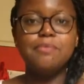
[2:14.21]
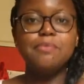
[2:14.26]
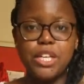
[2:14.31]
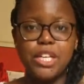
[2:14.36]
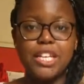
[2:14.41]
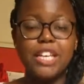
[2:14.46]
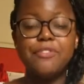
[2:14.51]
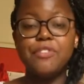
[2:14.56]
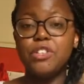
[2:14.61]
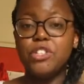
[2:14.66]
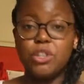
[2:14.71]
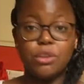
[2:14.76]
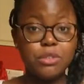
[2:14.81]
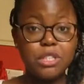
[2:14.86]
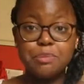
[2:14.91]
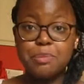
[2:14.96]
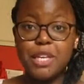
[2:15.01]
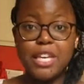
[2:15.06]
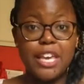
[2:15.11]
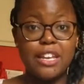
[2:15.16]
if you don't
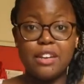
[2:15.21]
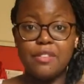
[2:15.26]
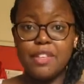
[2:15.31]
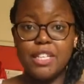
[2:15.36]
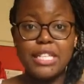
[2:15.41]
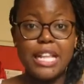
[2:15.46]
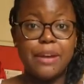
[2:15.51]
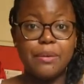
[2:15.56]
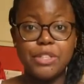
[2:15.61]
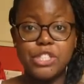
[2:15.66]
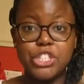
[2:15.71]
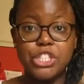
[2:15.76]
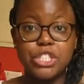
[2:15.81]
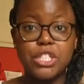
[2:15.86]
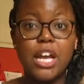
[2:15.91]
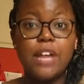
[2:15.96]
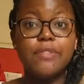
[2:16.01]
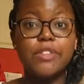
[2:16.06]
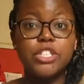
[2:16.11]
speak any of these languages,